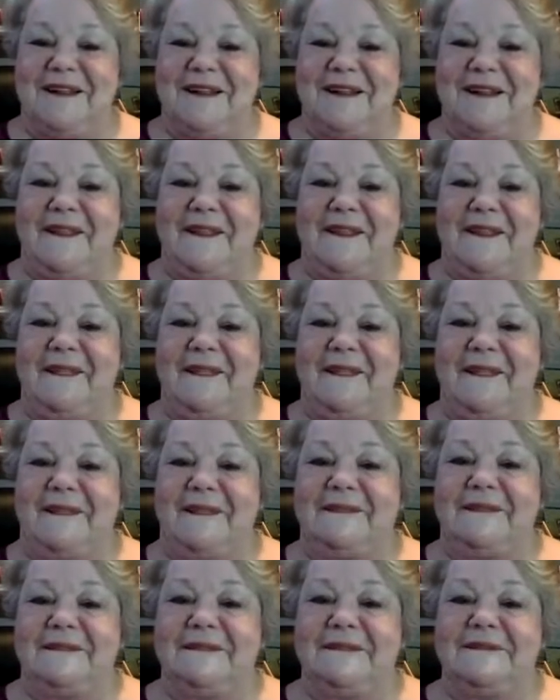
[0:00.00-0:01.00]

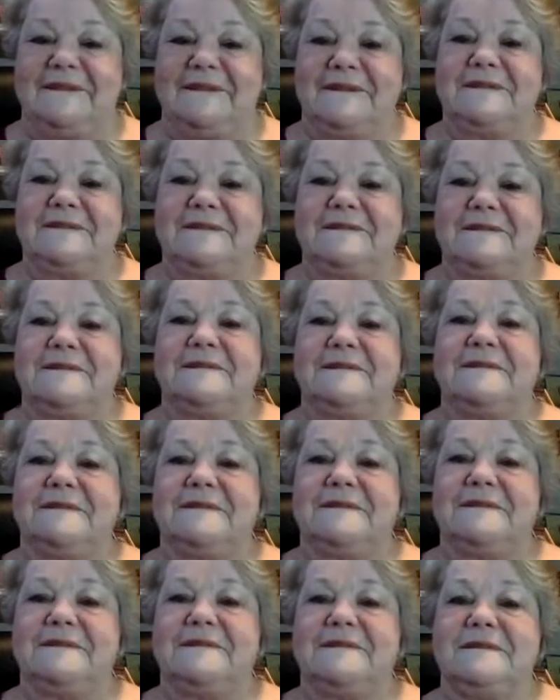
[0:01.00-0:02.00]

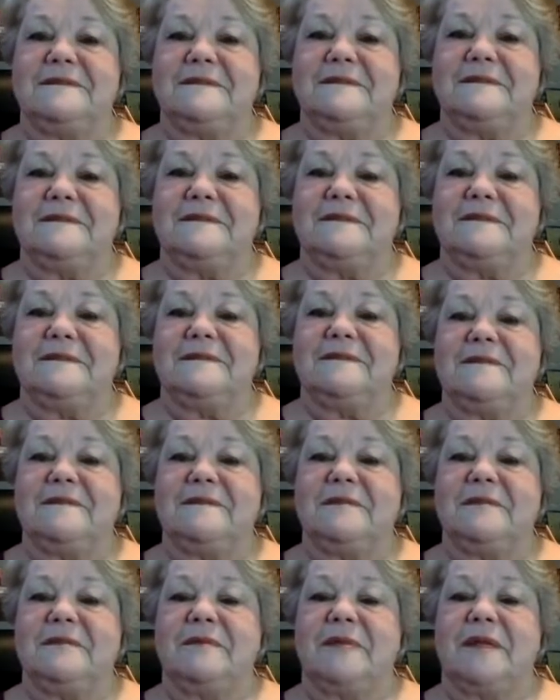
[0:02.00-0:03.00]

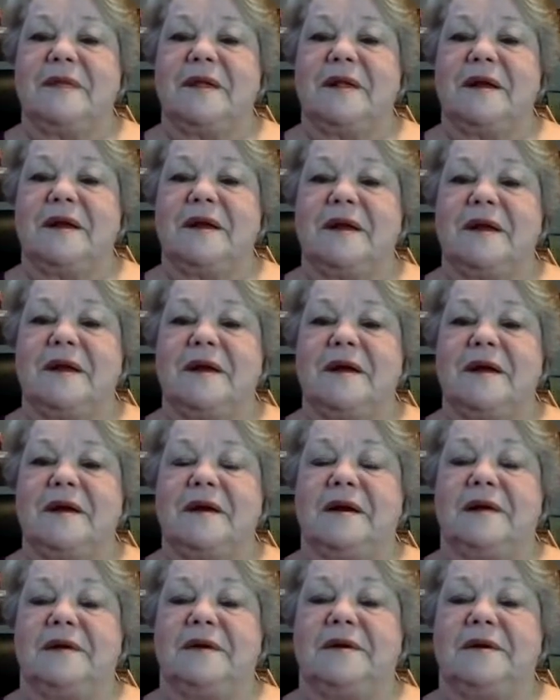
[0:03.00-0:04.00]

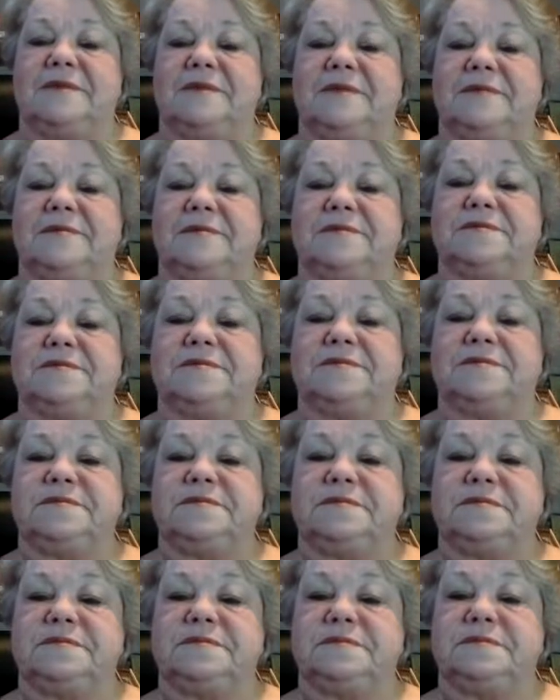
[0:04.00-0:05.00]

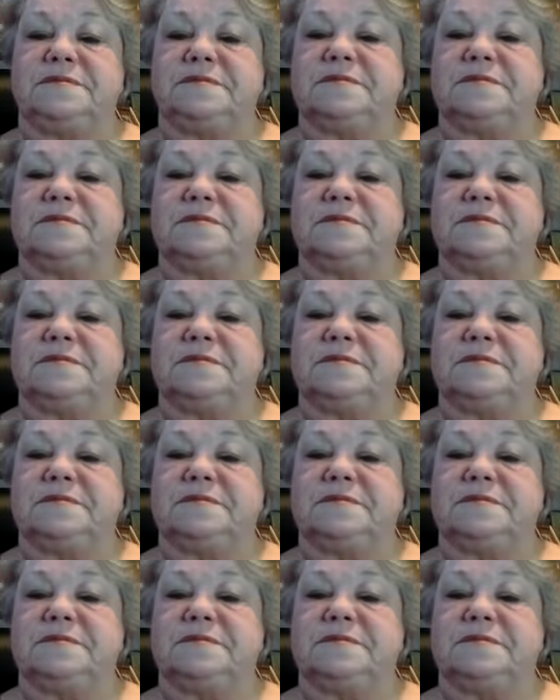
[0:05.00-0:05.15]
No words are spoken by the person on screen.